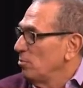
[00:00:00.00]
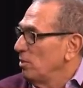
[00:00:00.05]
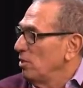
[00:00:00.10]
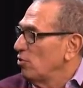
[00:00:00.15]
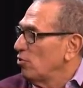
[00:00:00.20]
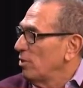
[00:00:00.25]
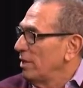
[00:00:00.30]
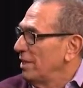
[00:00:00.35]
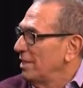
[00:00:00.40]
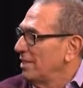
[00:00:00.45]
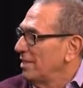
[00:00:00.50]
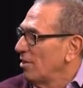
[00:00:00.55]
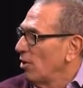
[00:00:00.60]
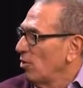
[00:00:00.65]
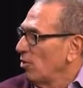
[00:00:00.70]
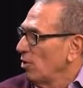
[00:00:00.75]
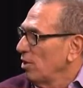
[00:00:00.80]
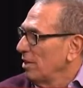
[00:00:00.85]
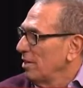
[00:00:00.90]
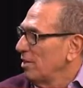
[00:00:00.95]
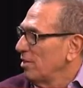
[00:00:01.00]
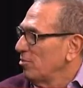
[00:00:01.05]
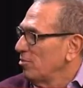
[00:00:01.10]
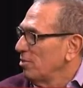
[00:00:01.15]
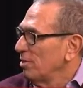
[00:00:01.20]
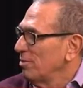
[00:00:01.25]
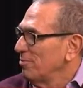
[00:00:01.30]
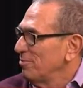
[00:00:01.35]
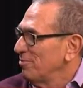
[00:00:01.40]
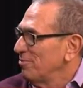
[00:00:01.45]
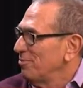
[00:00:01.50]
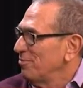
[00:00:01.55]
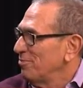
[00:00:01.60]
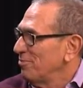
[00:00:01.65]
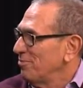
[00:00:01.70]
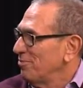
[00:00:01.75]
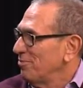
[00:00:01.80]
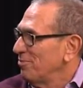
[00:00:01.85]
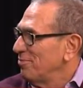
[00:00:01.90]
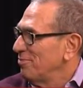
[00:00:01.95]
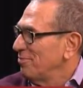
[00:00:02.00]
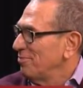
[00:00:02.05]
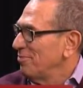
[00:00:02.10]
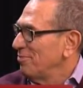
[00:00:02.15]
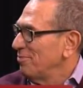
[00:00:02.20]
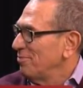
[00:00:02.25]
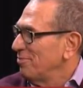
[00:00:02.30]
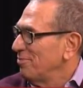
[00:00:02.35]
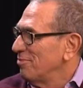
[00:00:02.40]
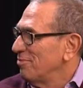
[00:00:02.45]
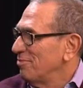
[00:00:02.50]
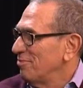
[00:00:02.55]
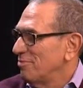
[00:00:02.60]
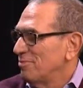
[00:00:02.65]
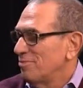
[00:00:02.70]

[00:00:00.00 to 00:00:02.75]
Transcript: be treated totally different. Absolutely. And